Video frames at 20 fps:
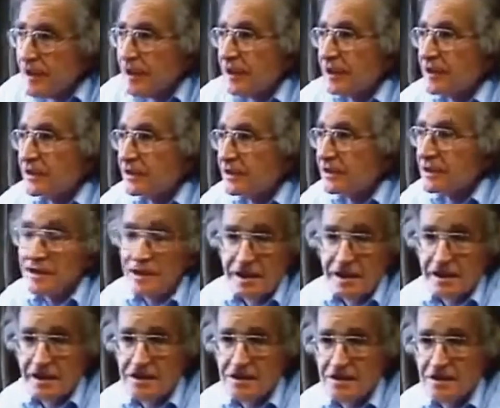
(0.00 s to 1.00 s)
American
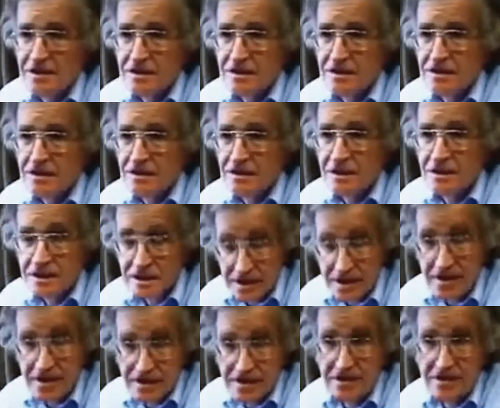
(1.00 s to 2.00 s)
intelligence and so on.
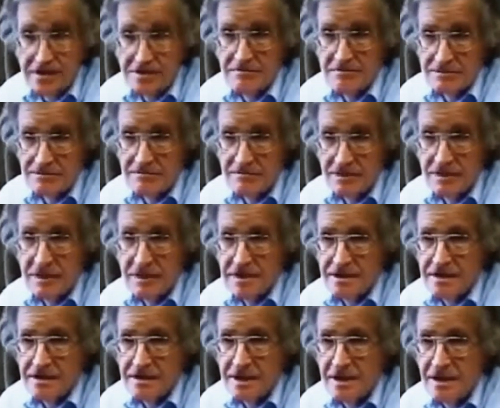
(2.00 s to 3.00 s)
There's
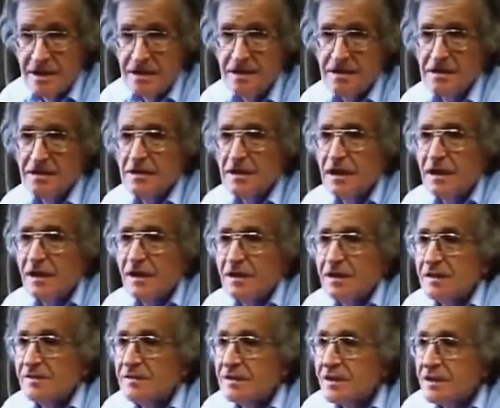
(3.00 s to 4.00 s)
pretty solid
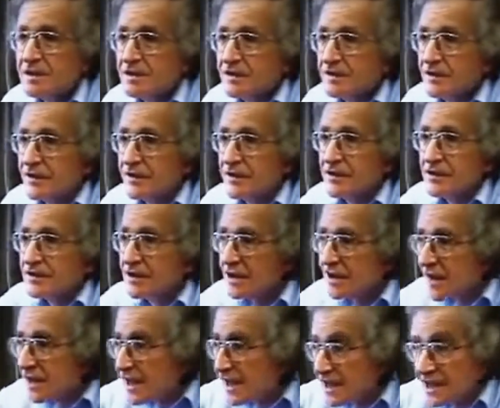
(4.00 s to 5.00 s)
scholarship on this if you're
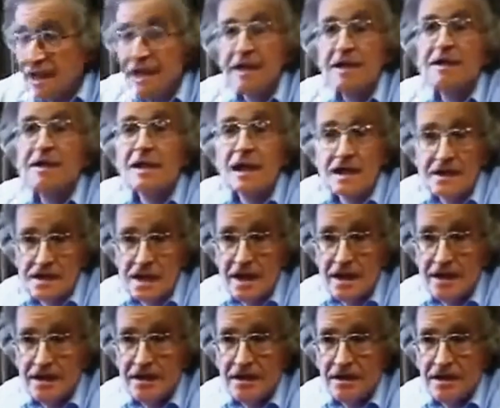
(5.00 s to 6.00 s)
interested. And they got a lot of these guys
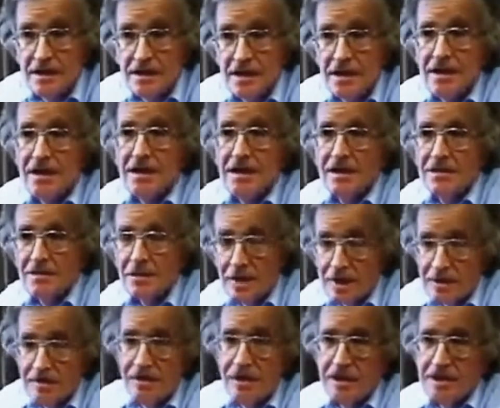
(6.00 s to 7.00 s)
out. And
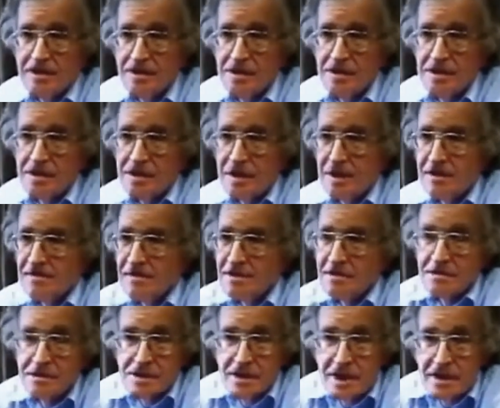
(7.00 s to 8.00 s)
one of the places they sent them
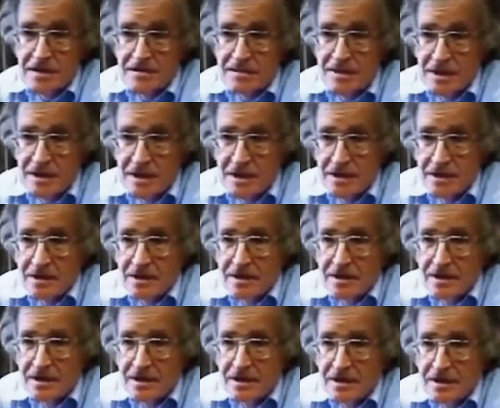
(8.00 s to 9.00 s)
to was South America.
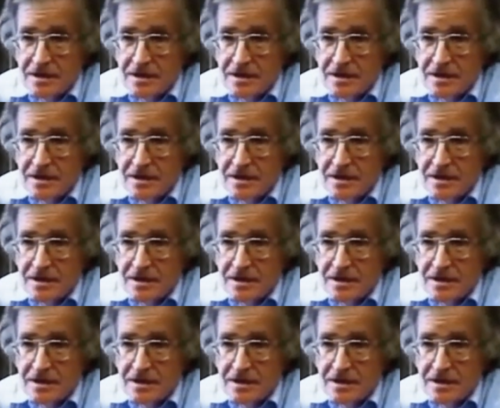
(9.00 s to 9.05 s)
